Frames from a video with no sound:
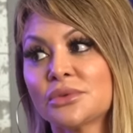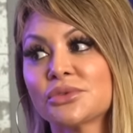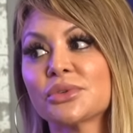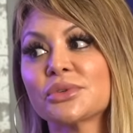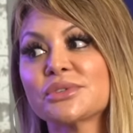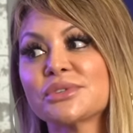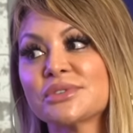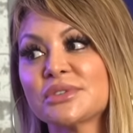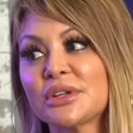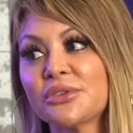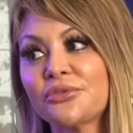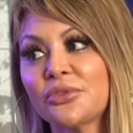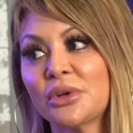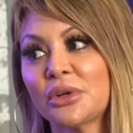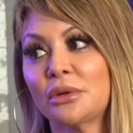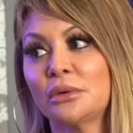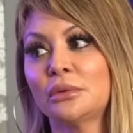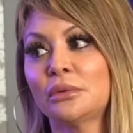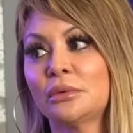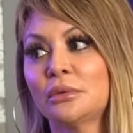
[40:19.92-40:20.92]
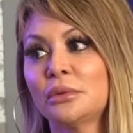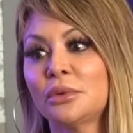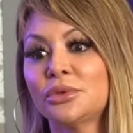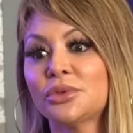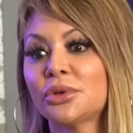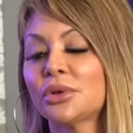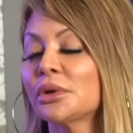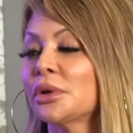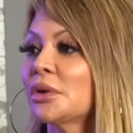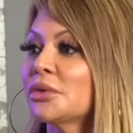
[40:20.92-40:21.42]
So it's different.
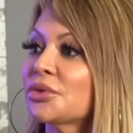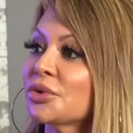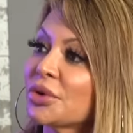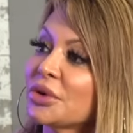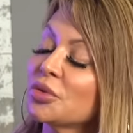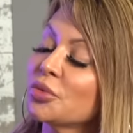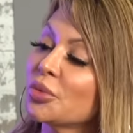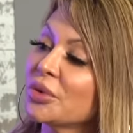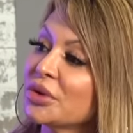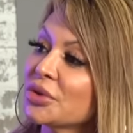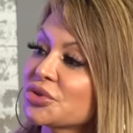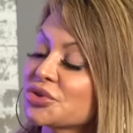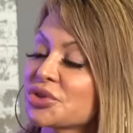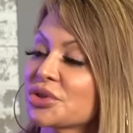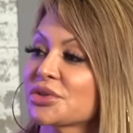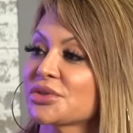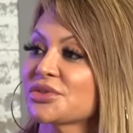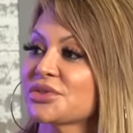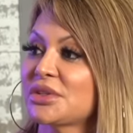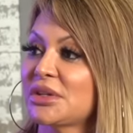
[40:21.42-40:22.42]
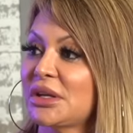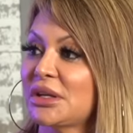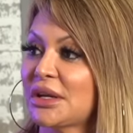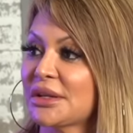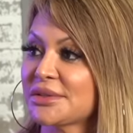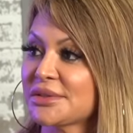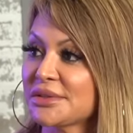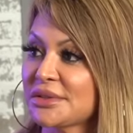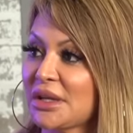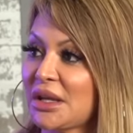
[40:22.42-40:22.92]
They're in wheelchairs singing
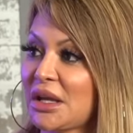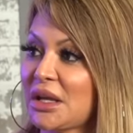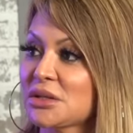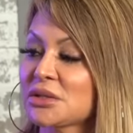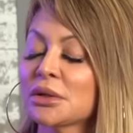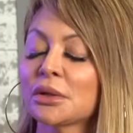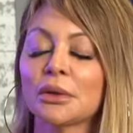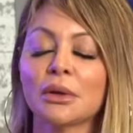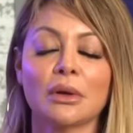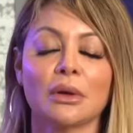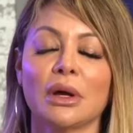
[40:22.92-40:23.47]
on stage.